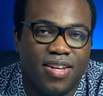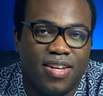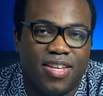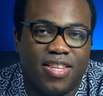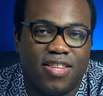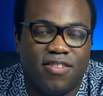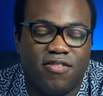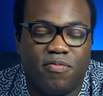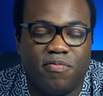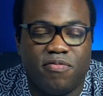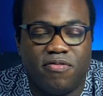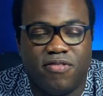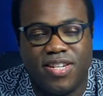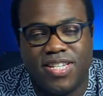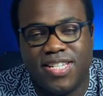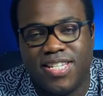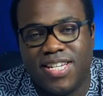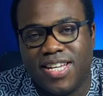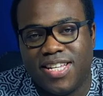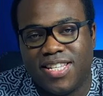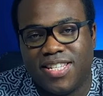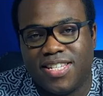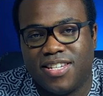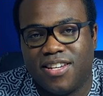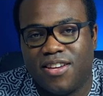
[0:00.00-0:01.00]
There are
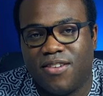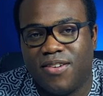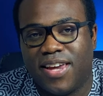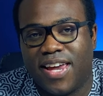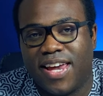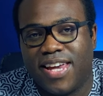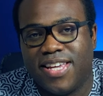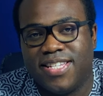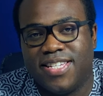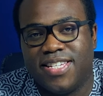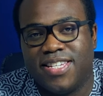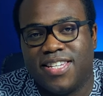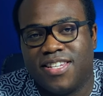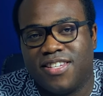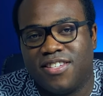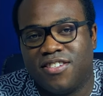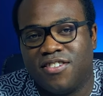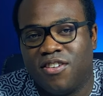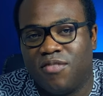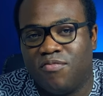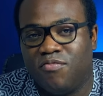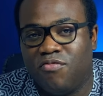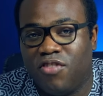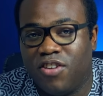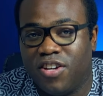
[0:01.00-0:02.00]
presets located at the
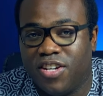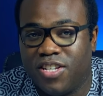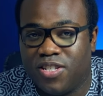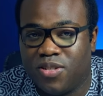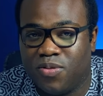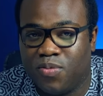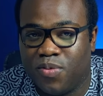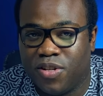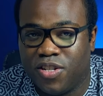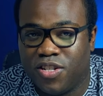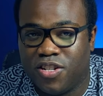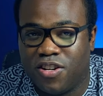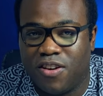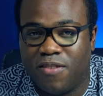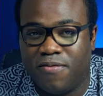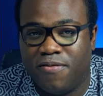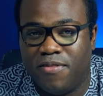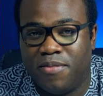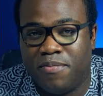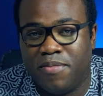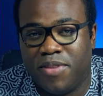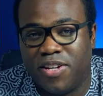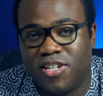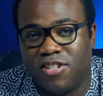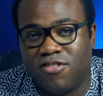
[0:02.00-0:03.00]
top right, which offer a
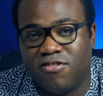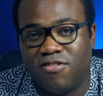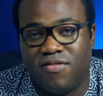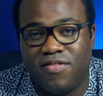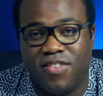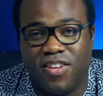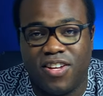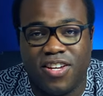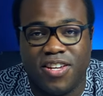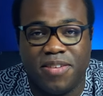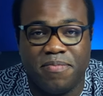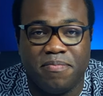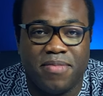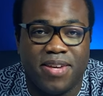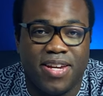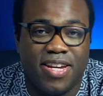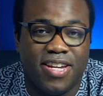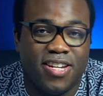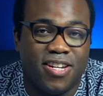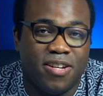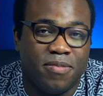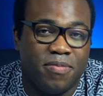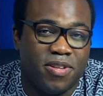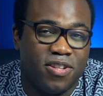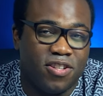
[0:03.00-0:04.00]
mixture of light,
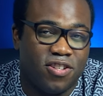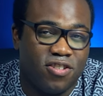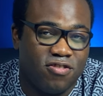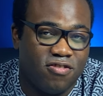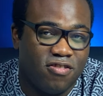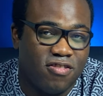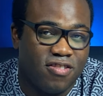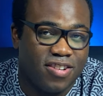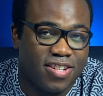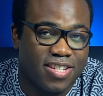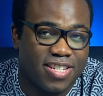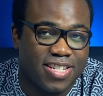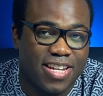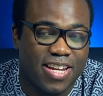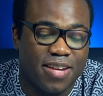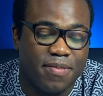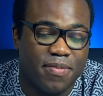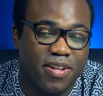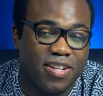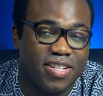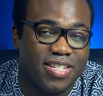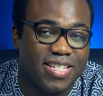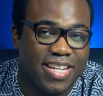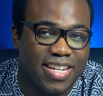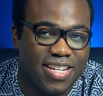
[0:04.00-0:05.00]
medium and strong
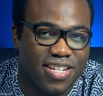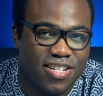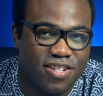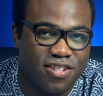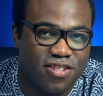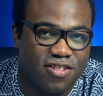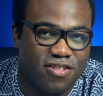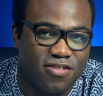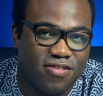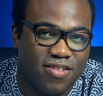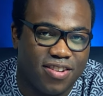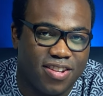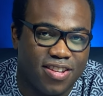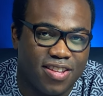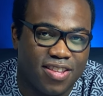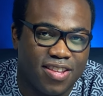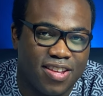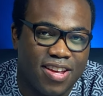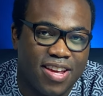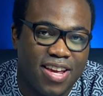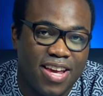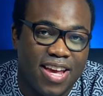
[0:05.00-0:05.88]
stabilization strength,